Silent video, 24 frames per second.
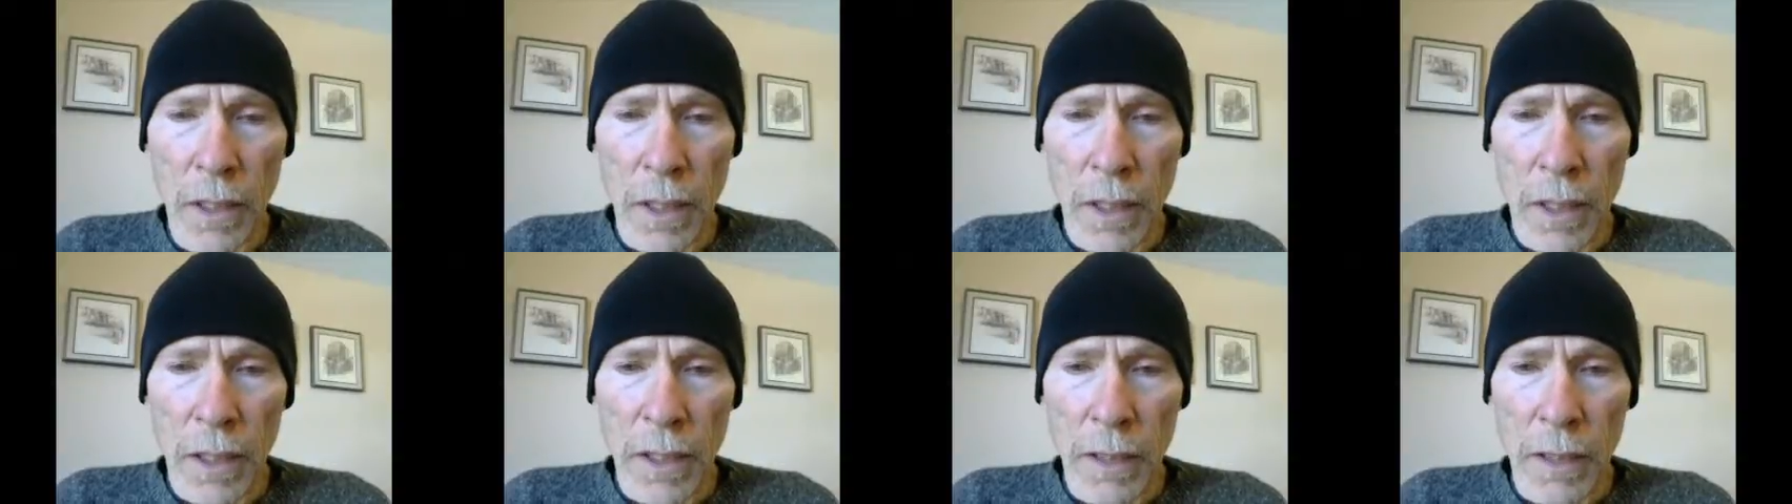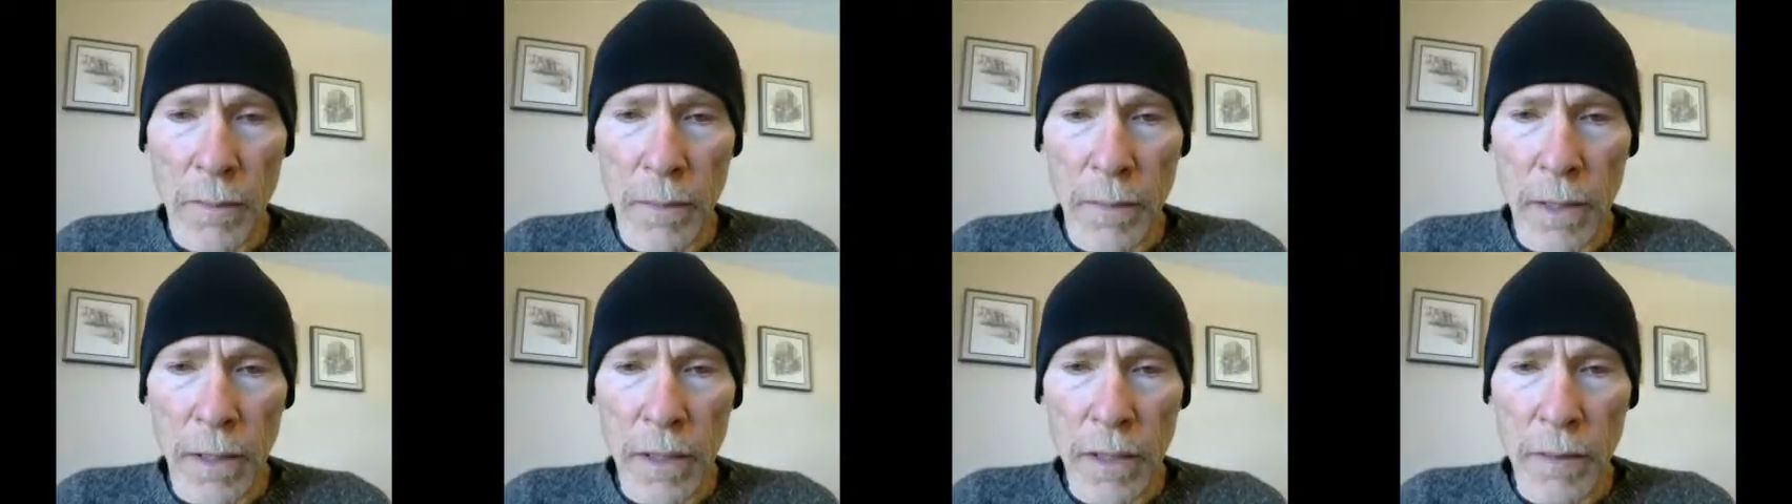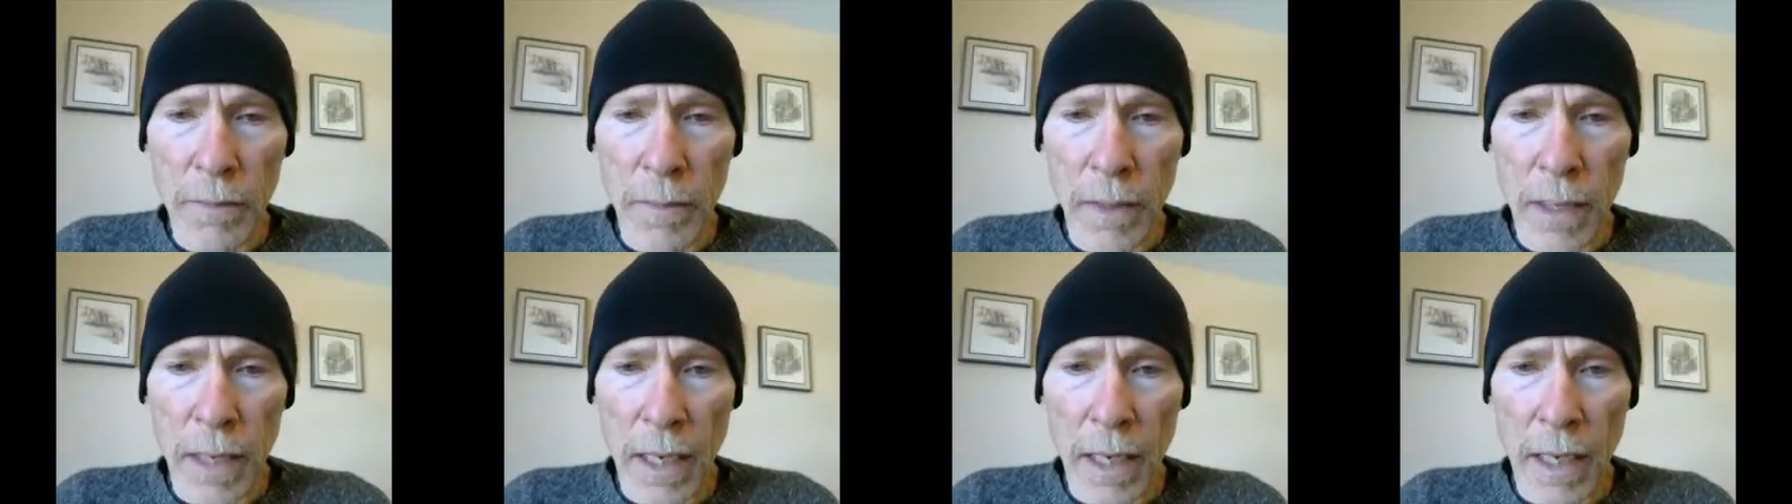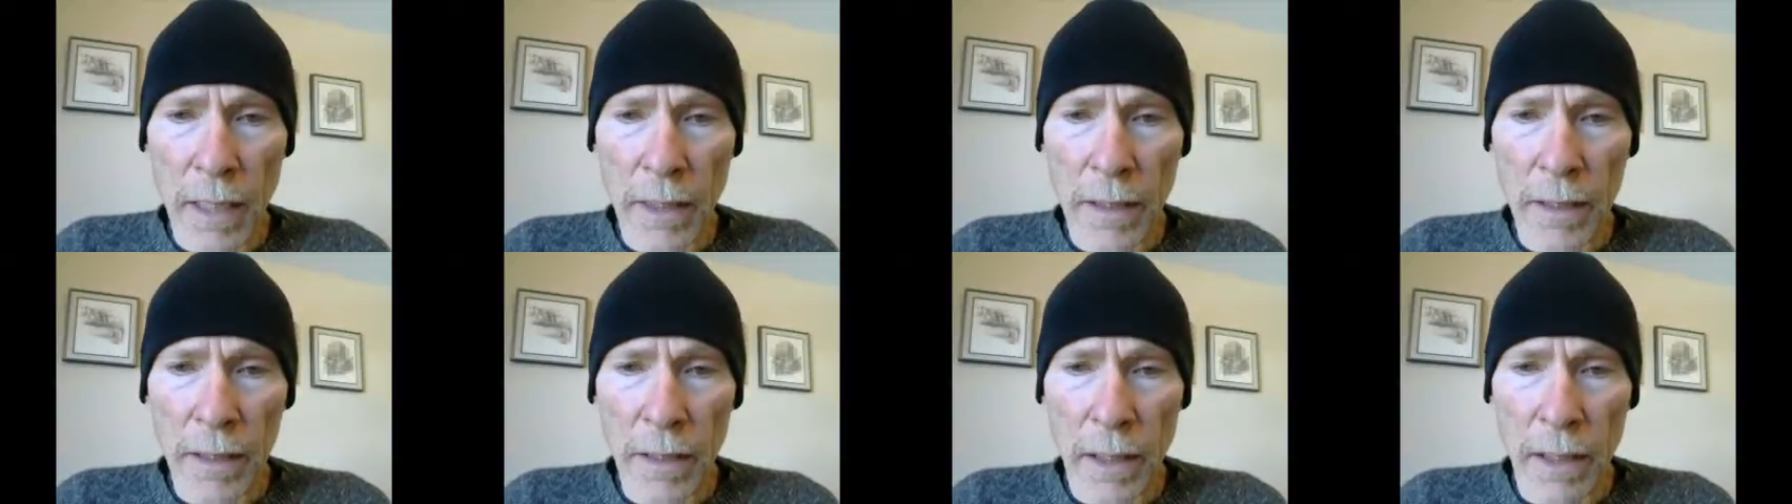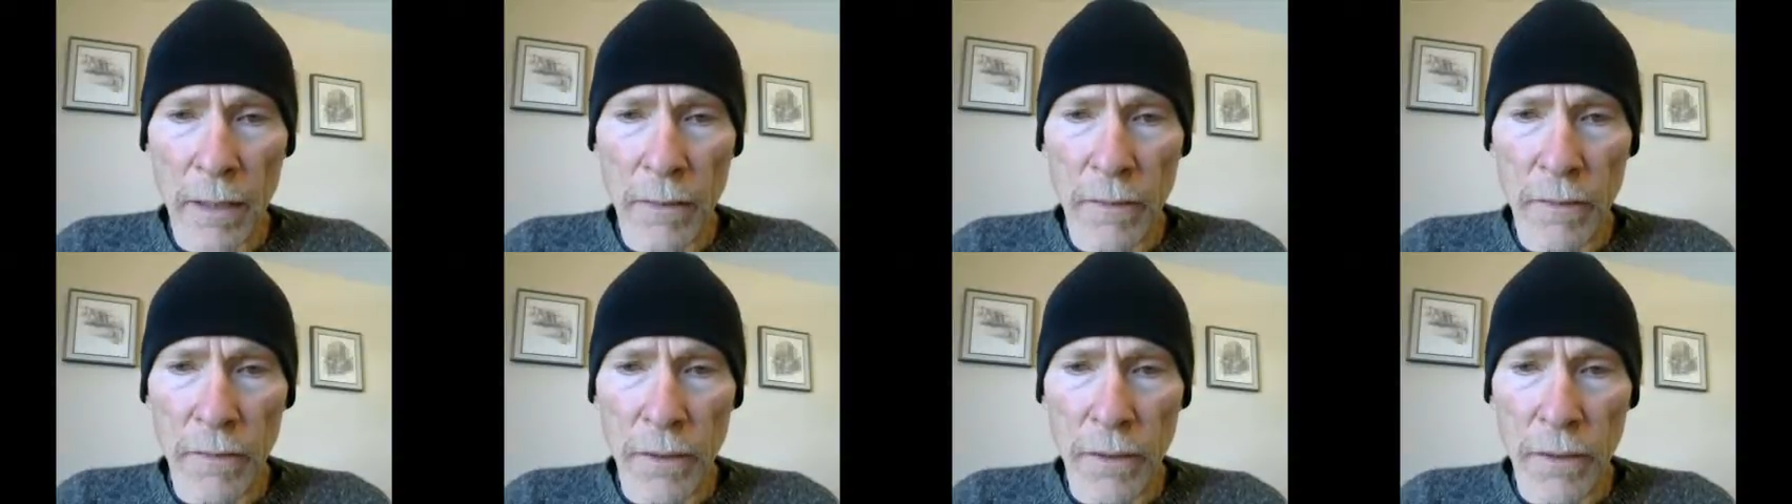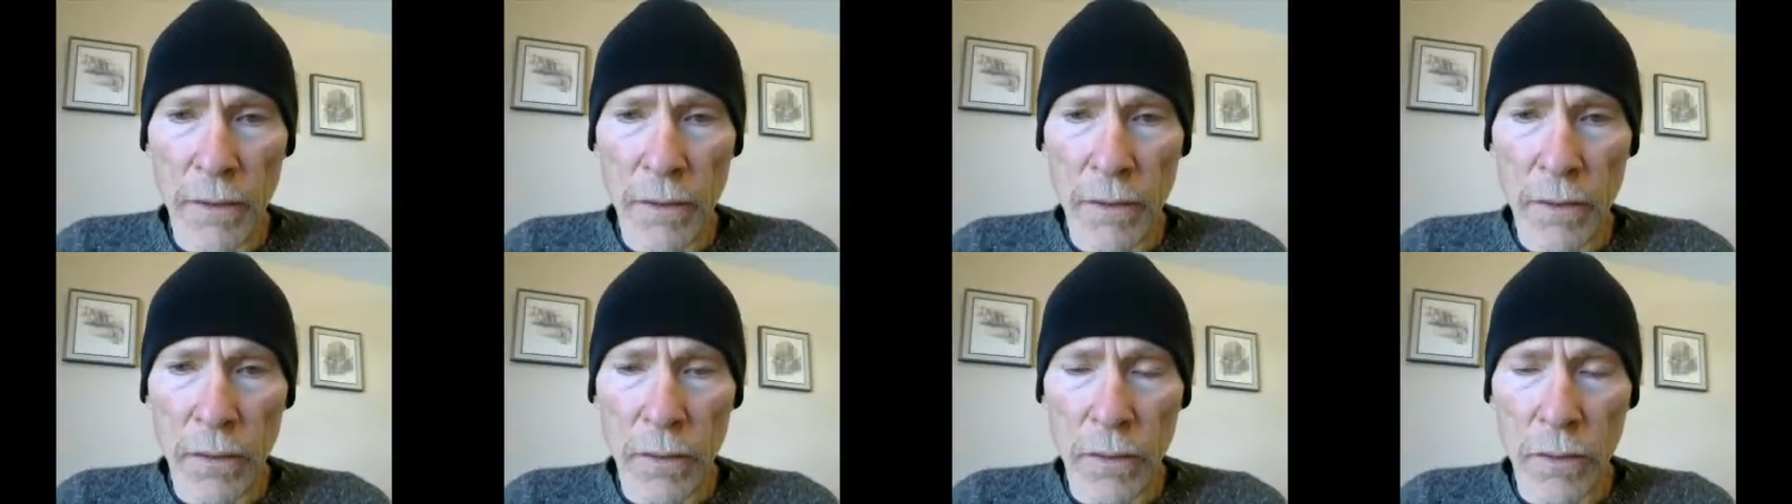The minutes pass, at
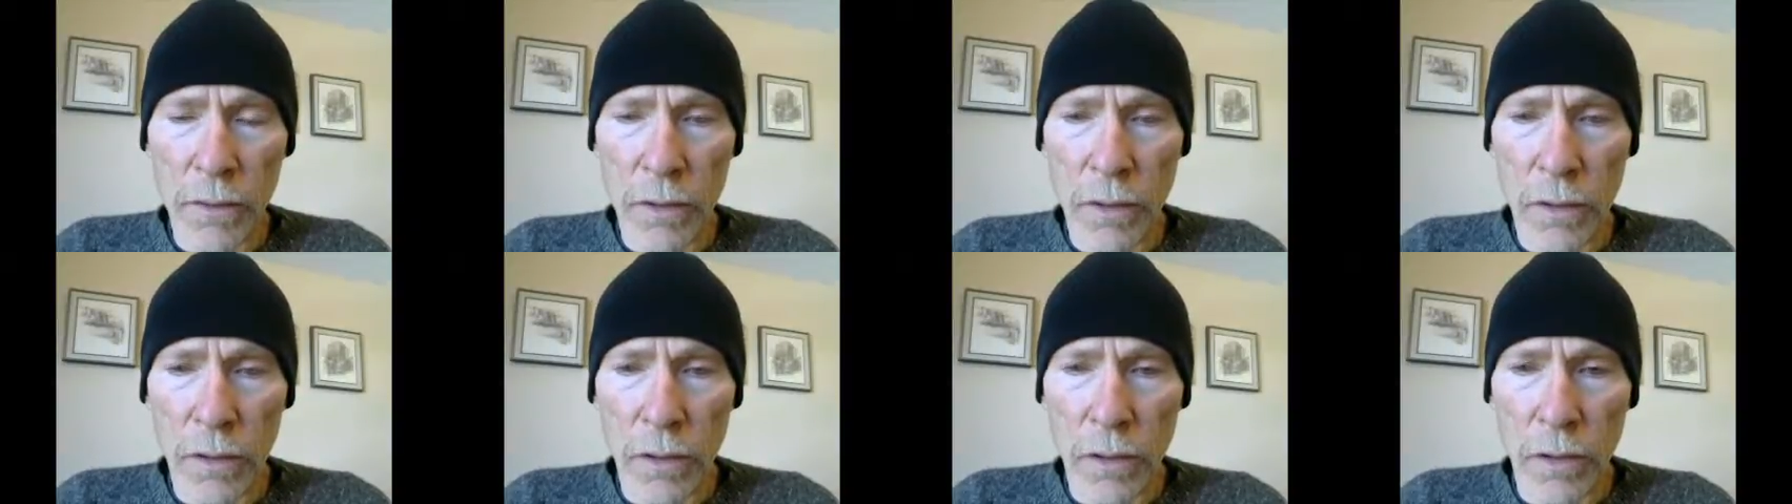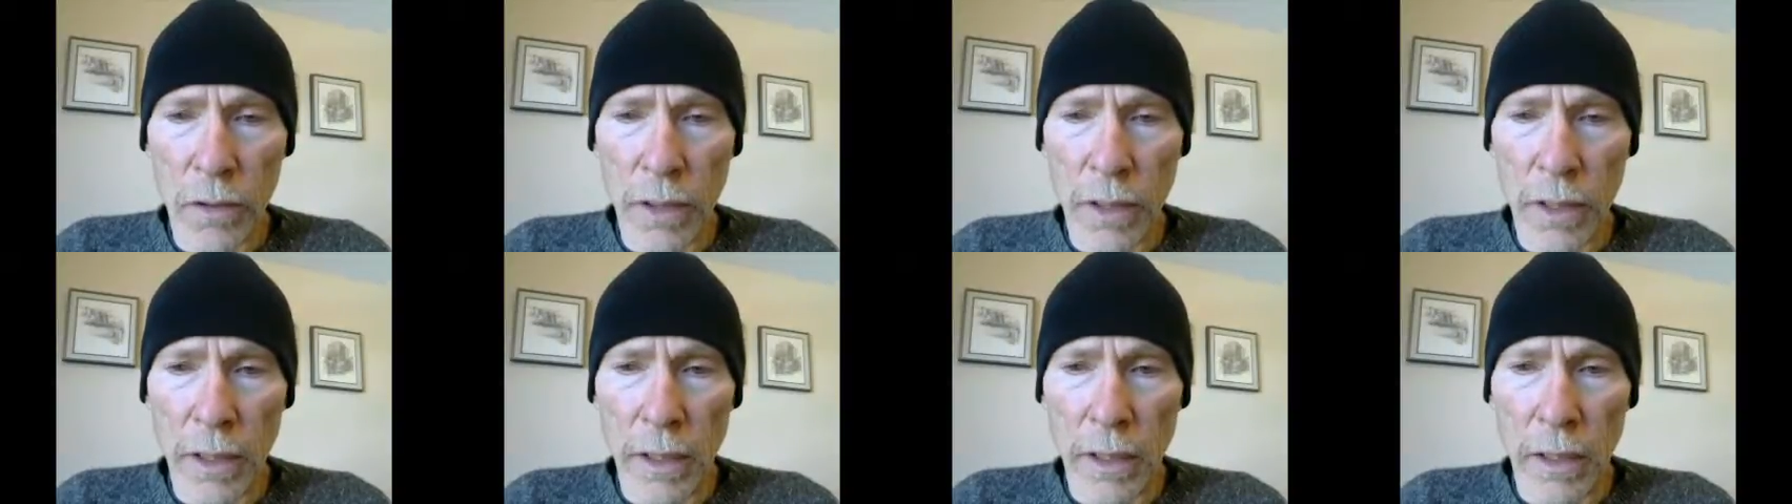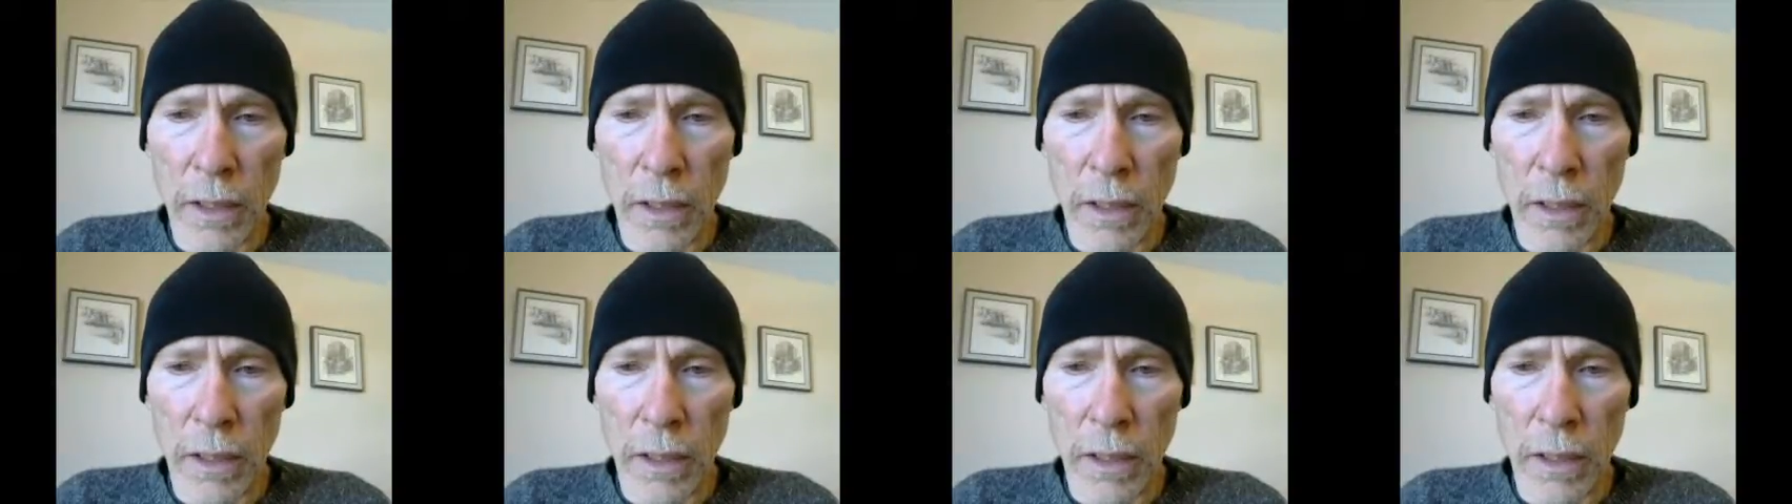first so slowly.